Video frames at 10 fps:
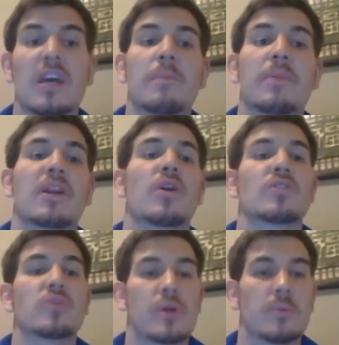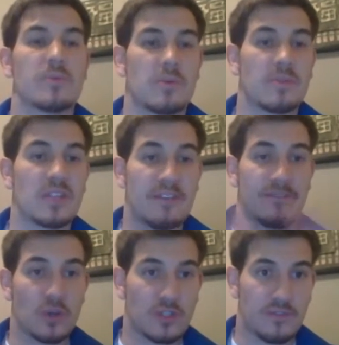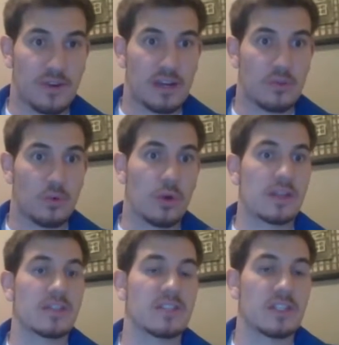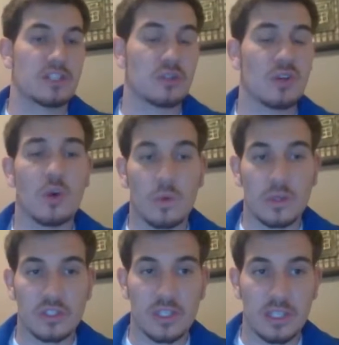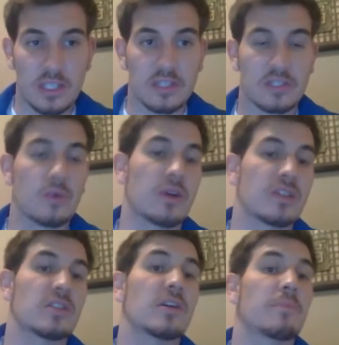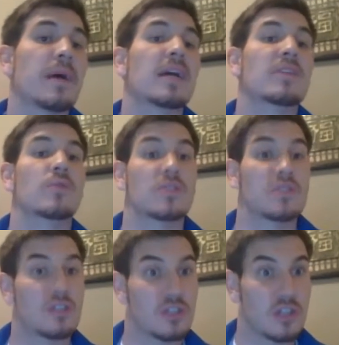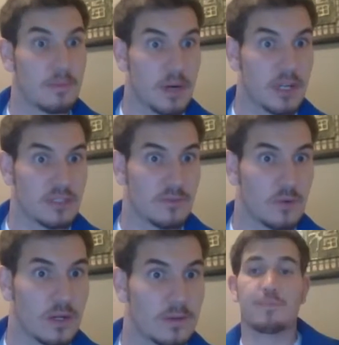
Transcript: but it also helps them diversify their organization, which is going to impact the organization in a positive way.